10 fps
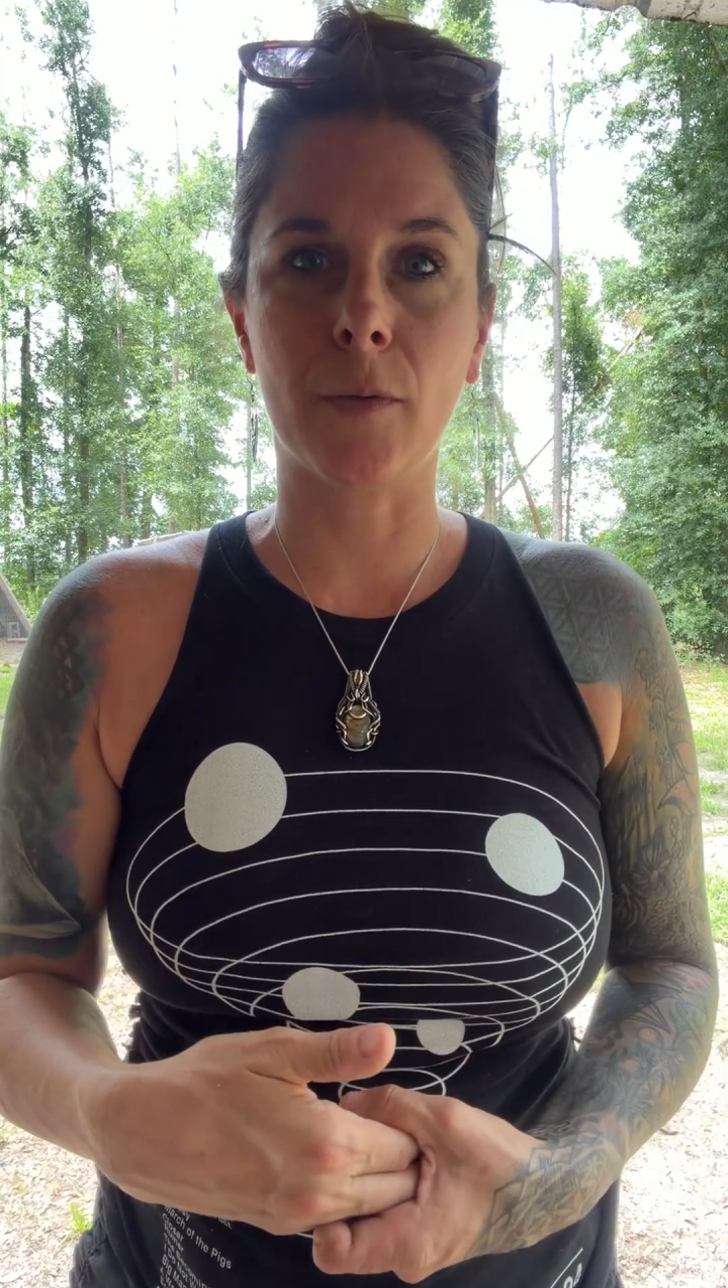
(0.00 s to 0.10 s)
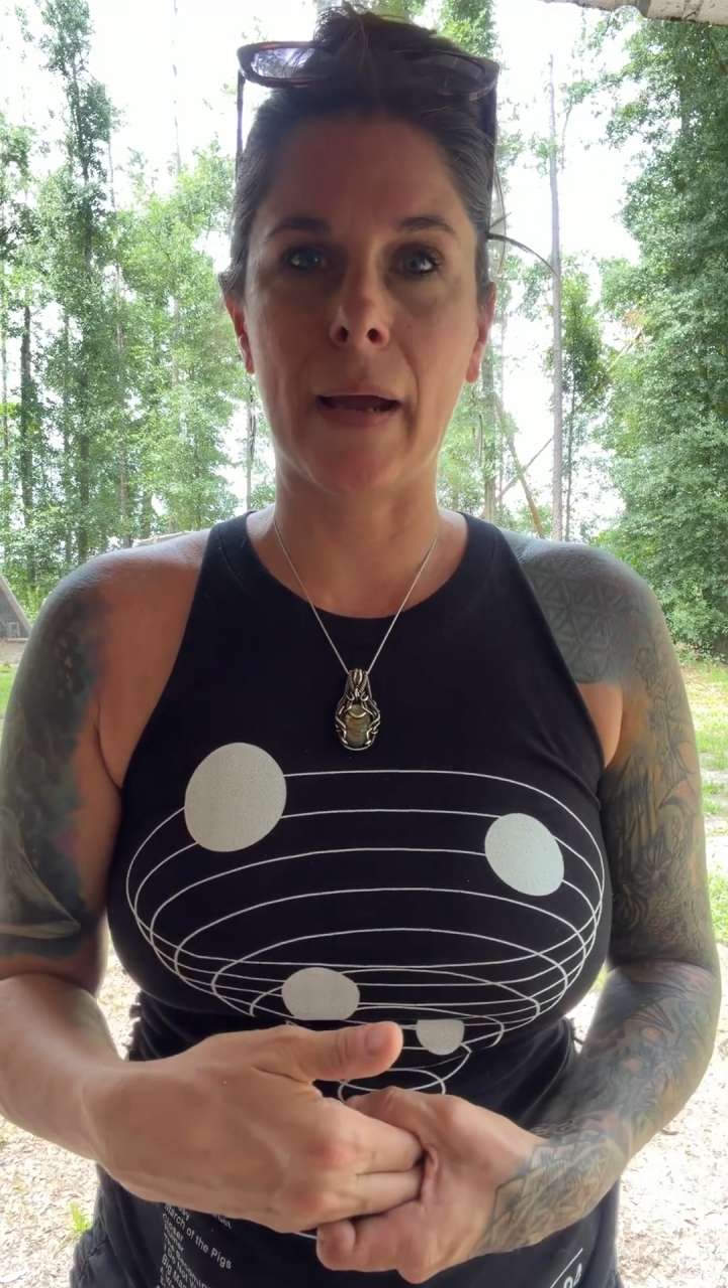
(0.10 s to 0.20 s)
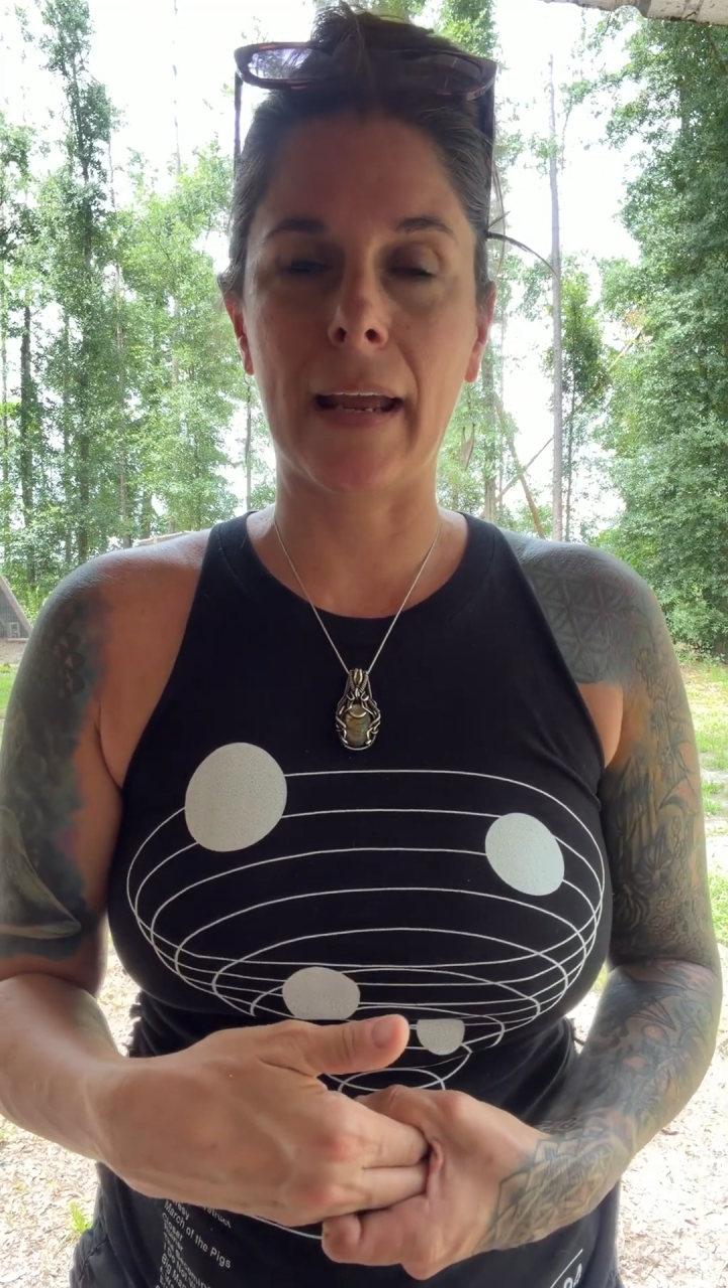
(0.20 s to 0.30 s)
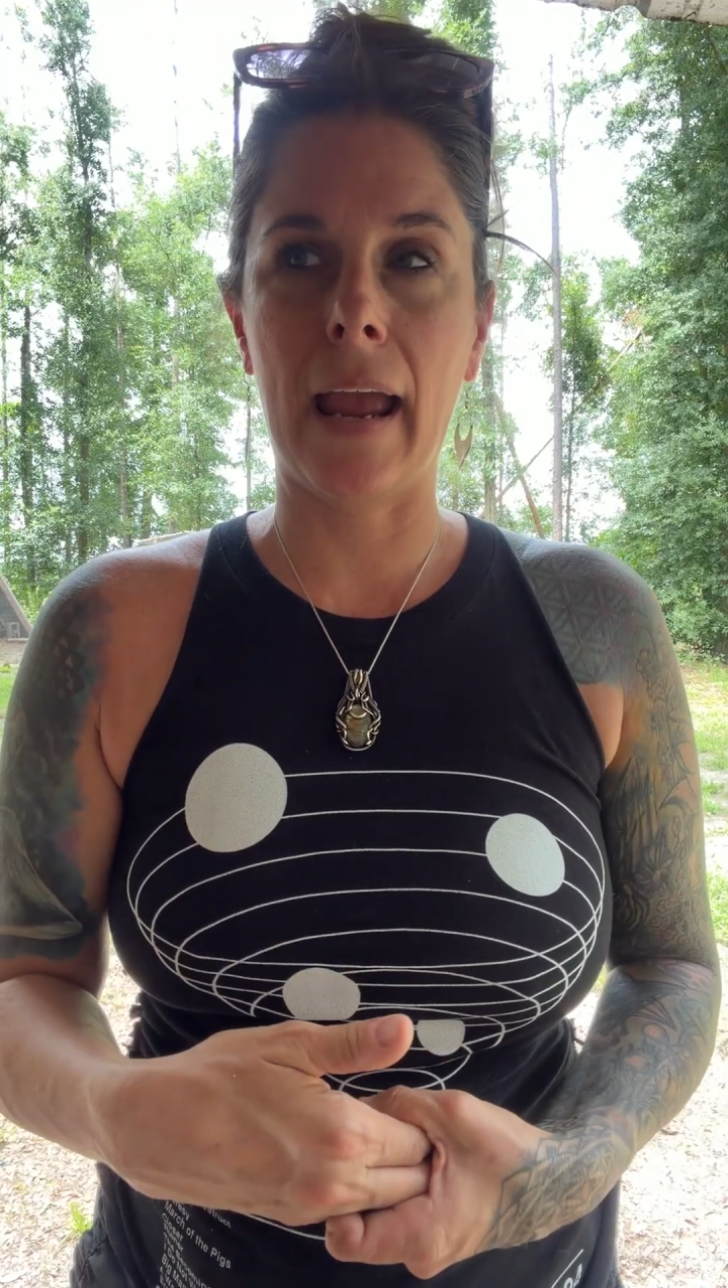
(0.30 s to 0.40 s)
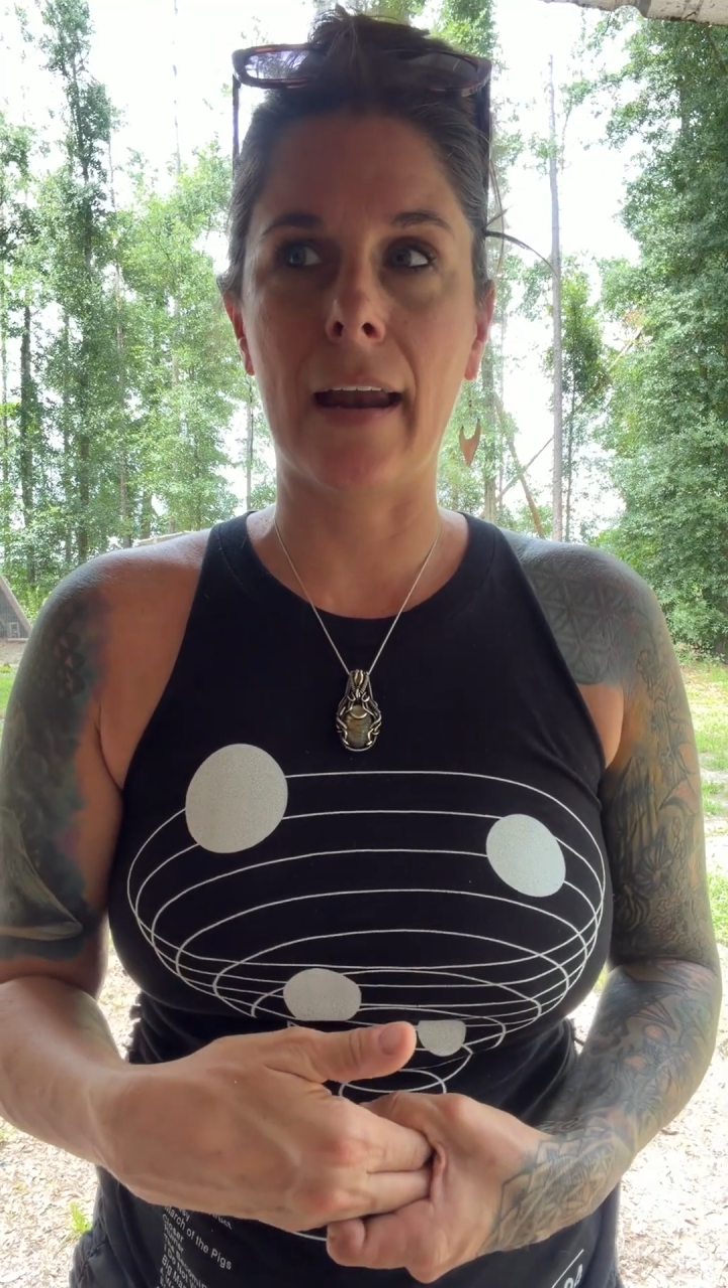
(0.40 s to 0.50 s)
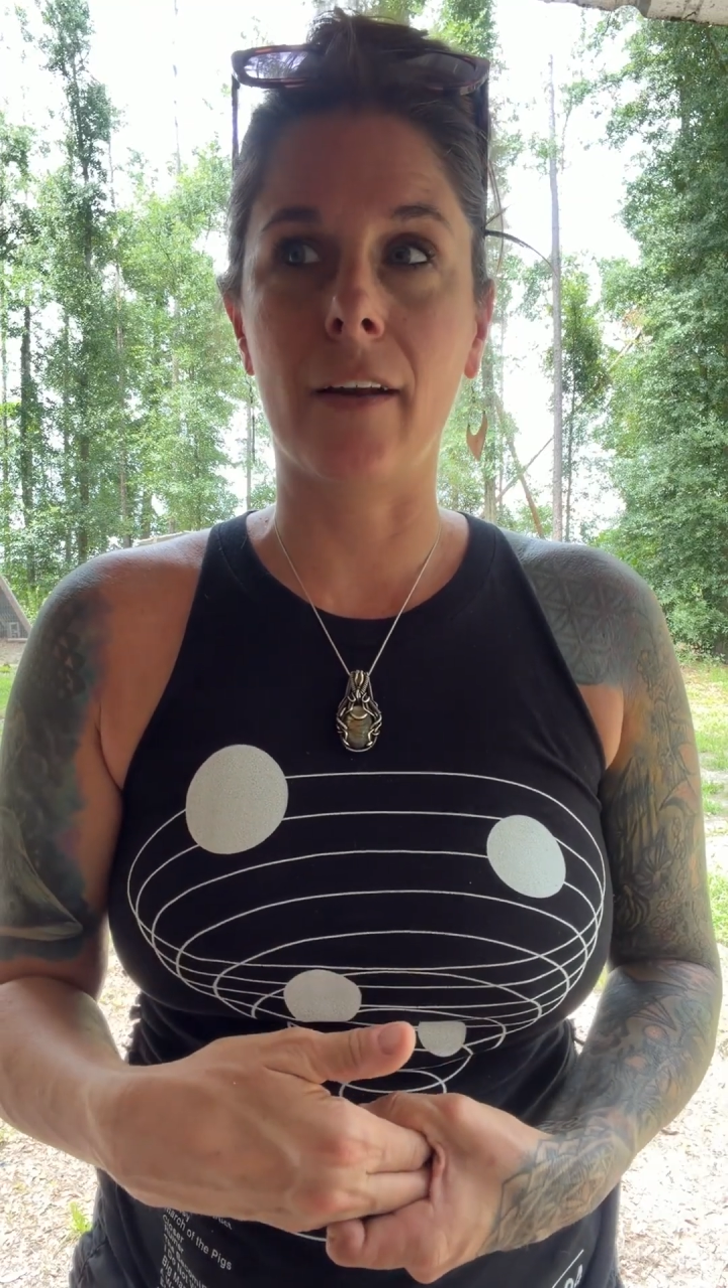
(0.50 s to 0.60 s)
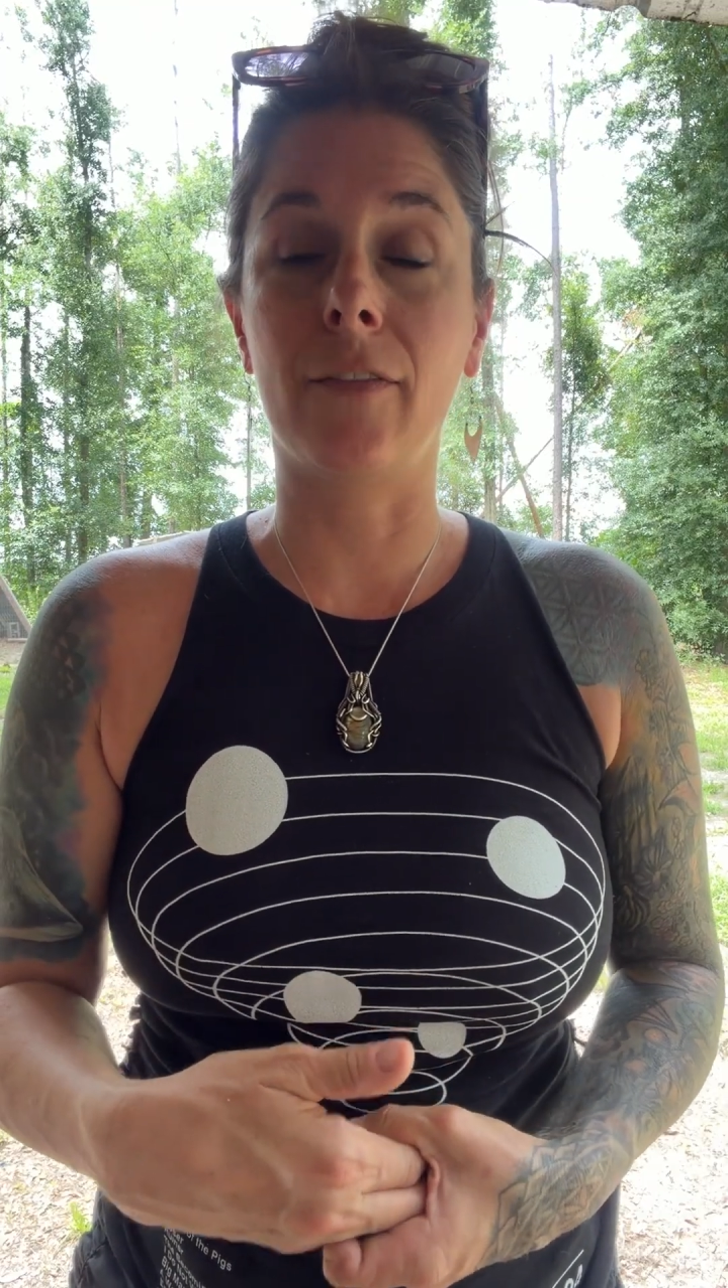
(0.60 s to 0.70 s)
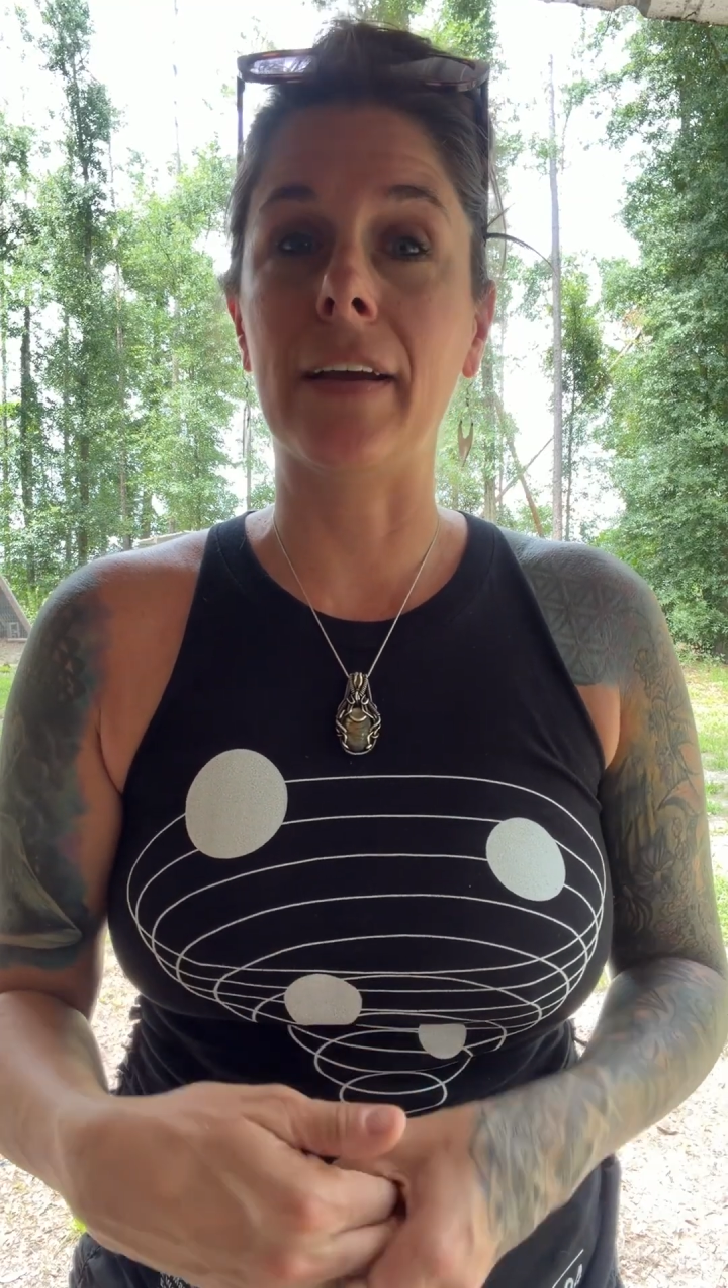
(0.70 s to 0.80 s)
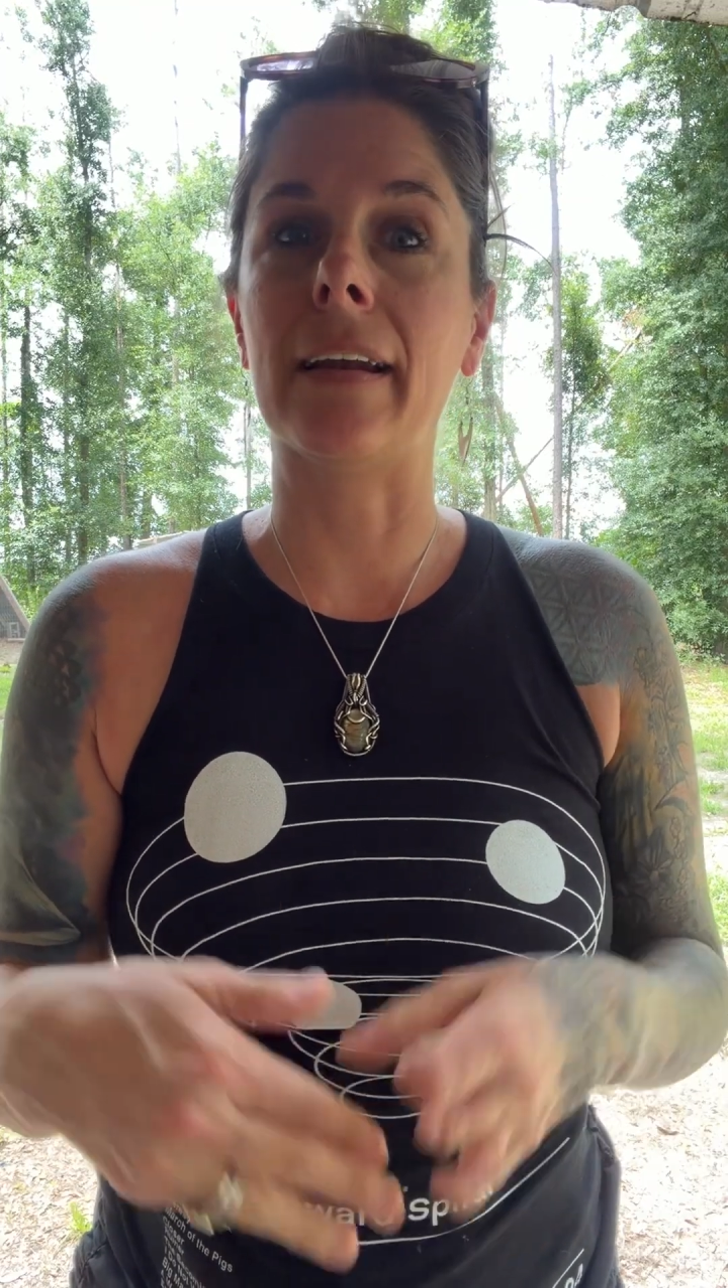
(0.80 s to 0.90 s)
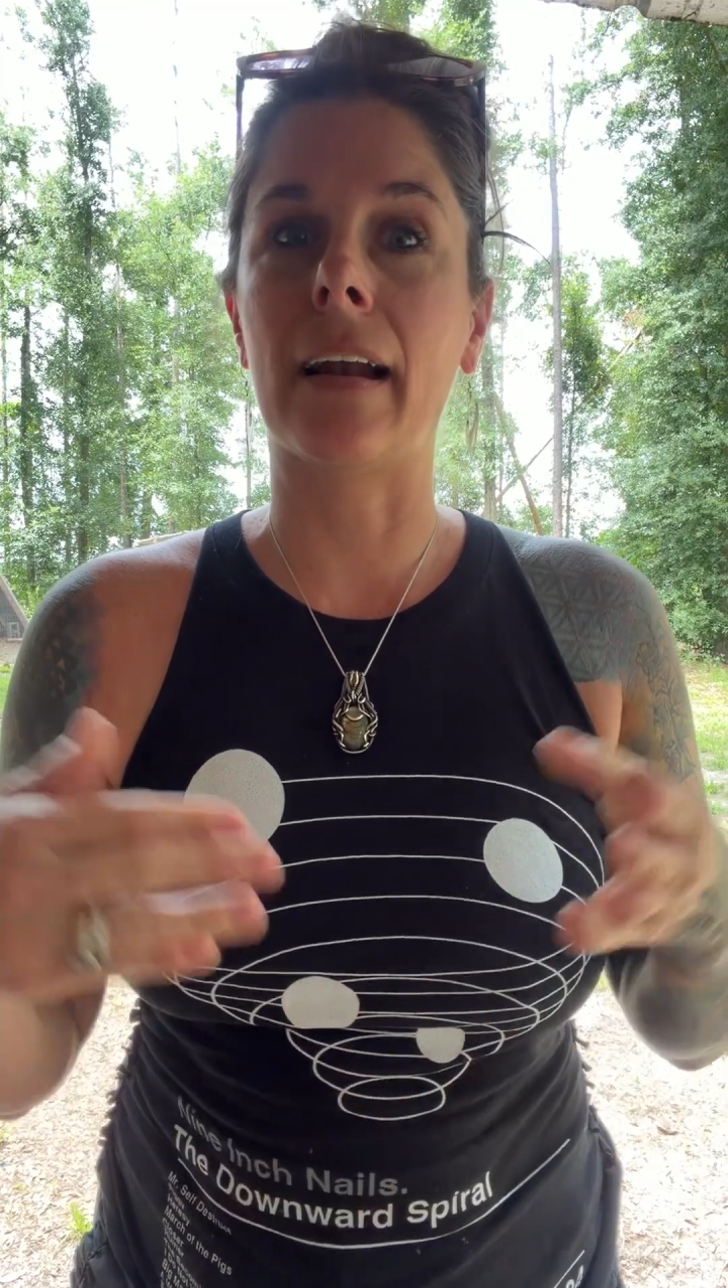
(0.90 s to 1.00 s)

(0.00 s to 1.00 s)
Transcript: medicated feed,